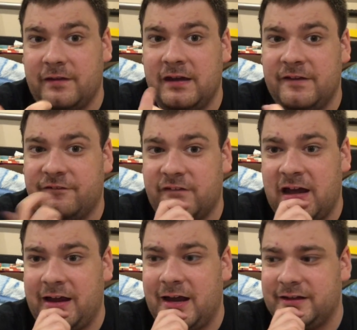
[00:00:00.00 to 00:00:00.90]
if
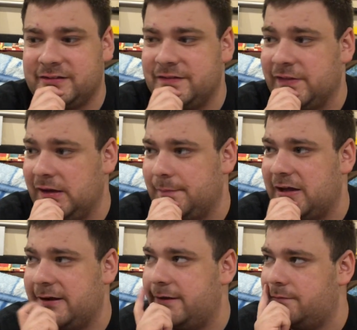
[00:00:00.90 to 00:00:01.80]
I honestly think
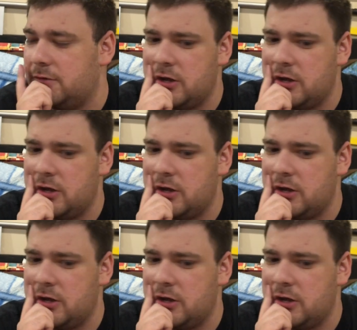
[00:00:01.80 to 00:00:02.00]
about it.